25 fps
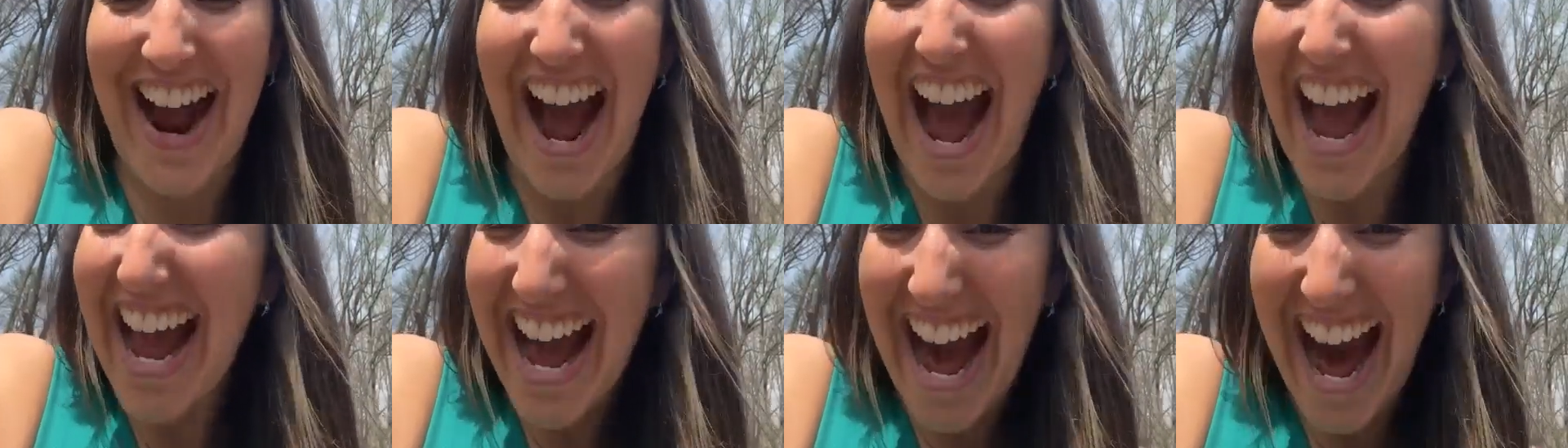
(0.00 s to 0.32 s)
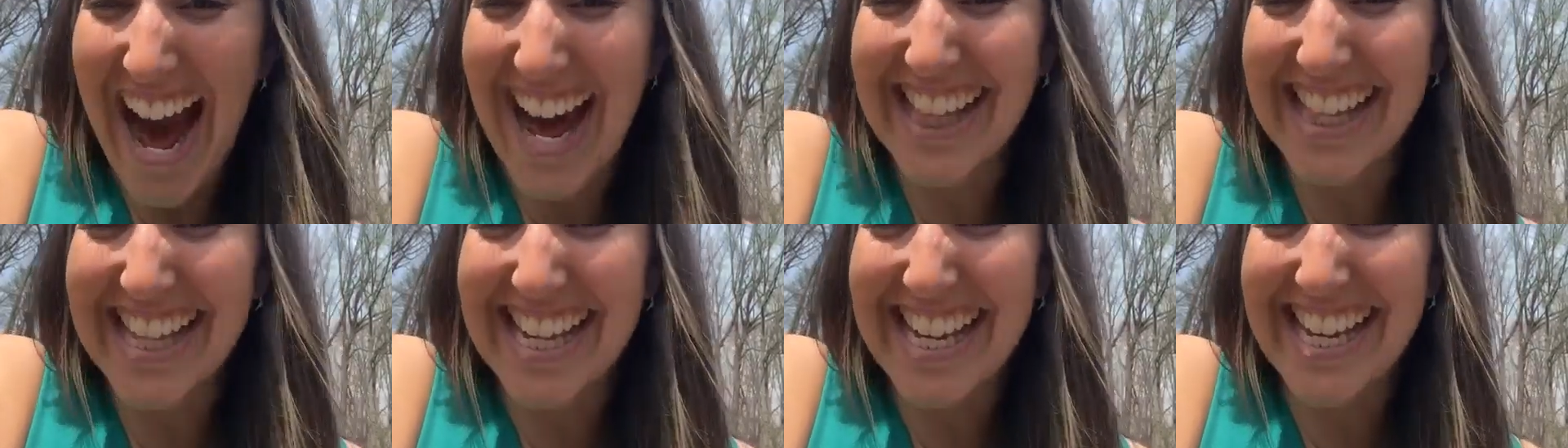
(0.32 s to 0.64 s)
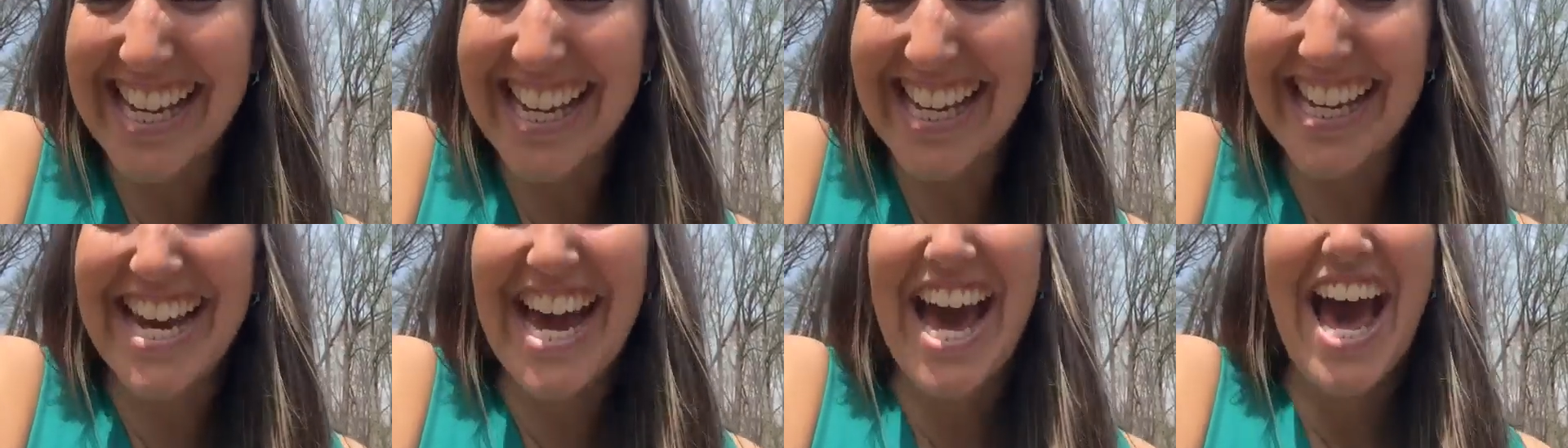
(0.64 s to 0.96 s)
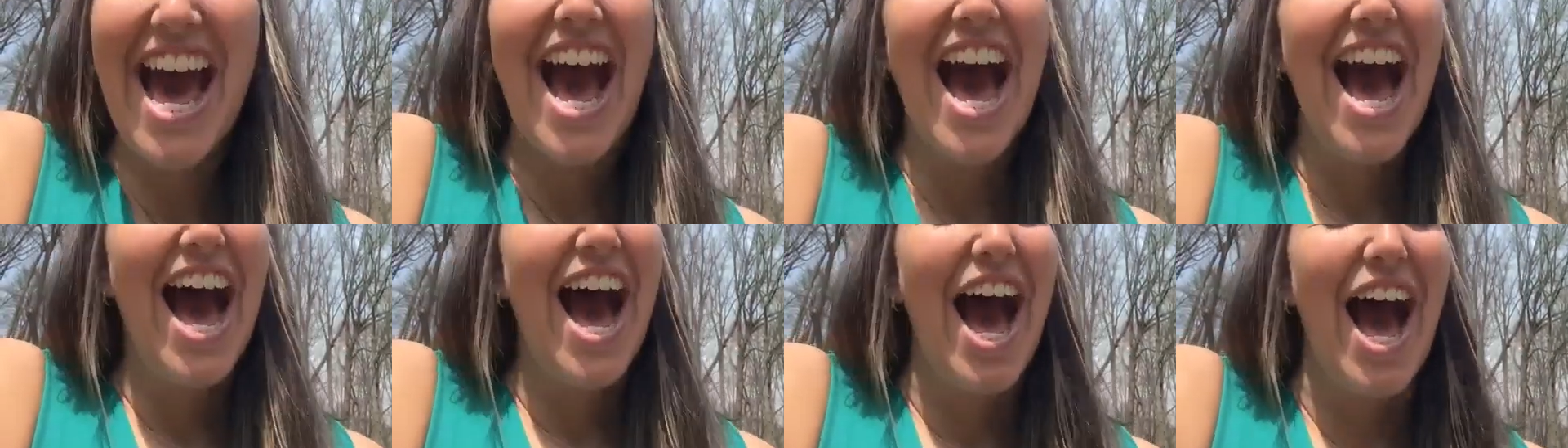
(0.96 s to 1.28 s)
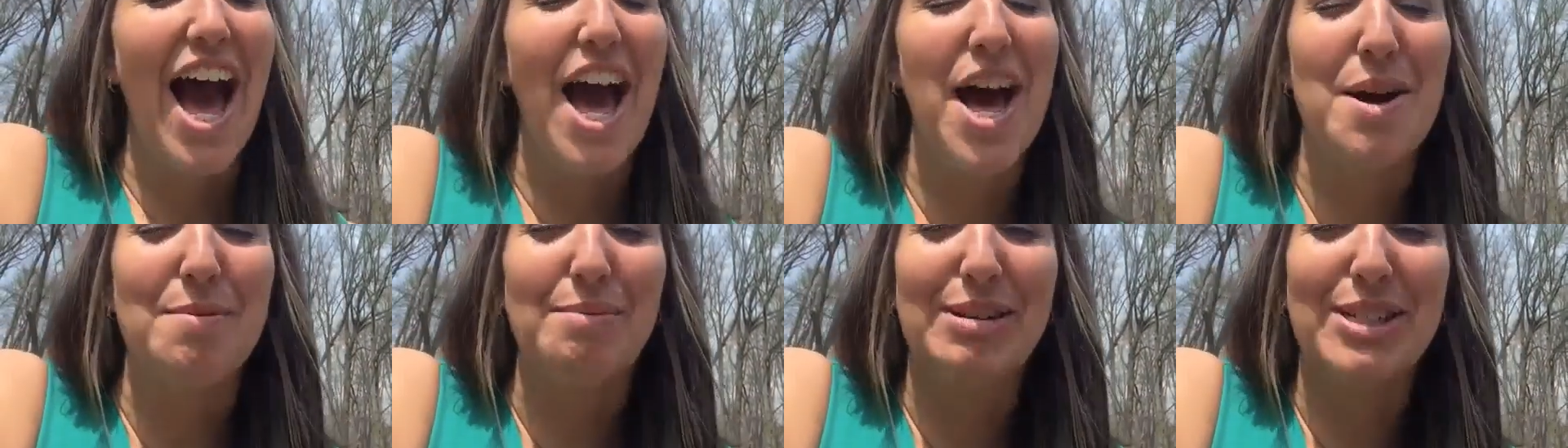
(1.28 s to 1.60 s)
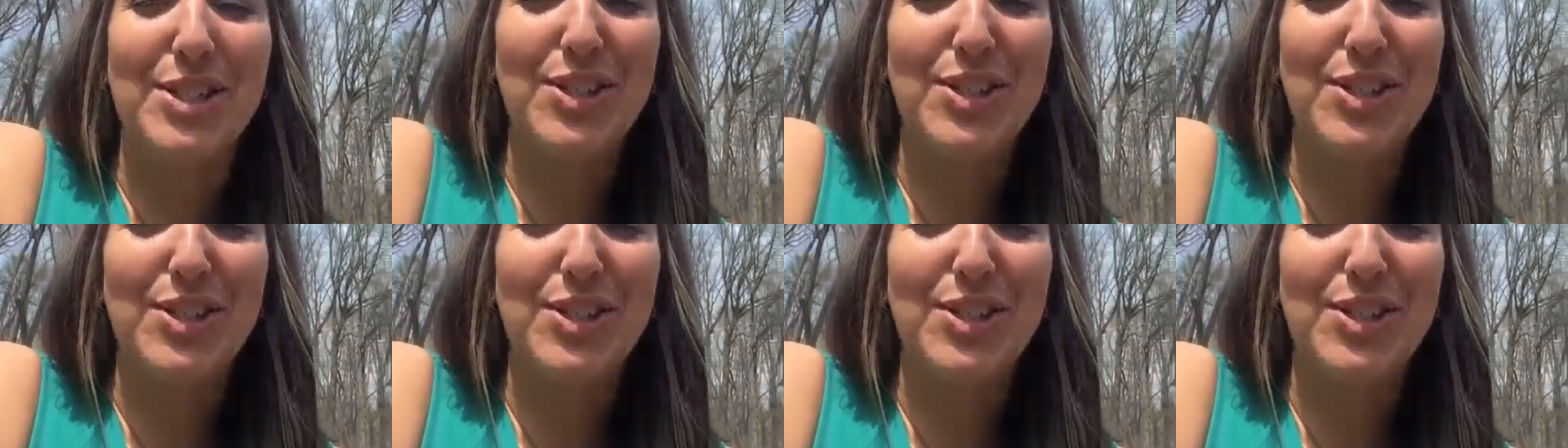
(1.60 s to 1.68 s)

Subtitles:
Hi, Holly.